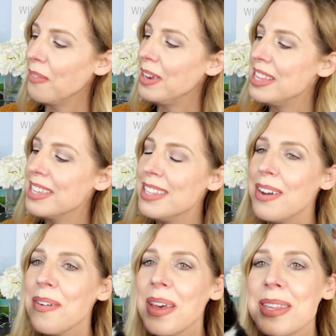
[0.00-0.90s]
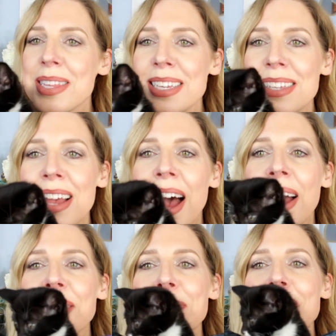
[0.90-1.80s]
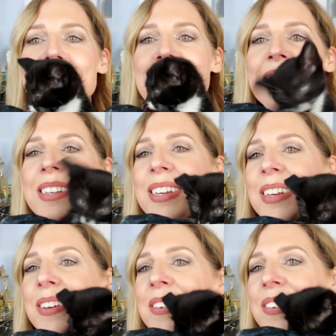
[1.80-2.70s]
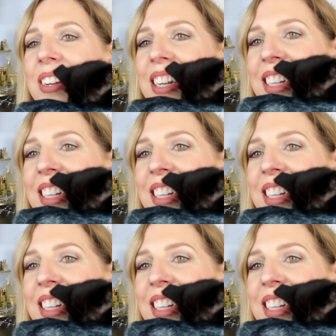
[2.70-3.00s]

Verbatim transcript: We just know that she's 100% cute.